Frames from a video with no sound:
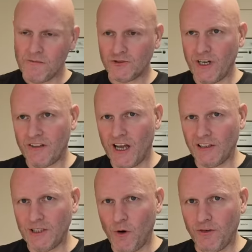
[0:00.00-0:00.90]
Try the
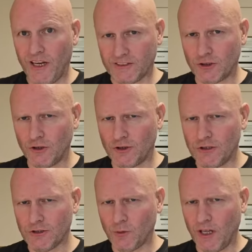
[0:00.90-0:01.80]
Aldi one, that's good
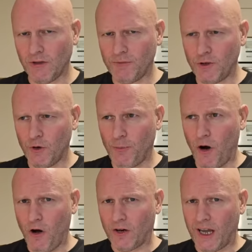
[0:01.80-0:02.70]
as well. They do a
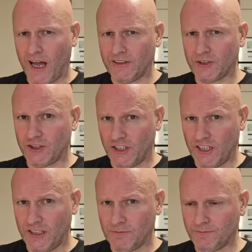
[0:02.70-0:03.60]
pork and a
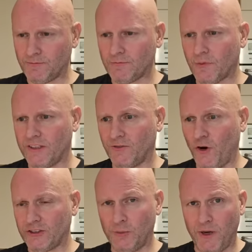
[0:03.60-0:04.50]
chicken. It's
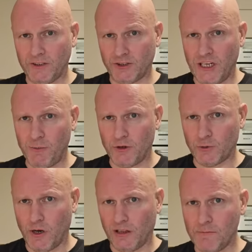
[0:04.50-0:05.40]
40 pence cheaper as
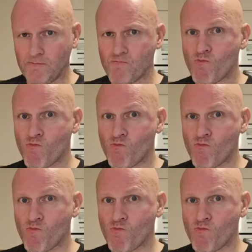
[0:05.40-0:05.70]
well.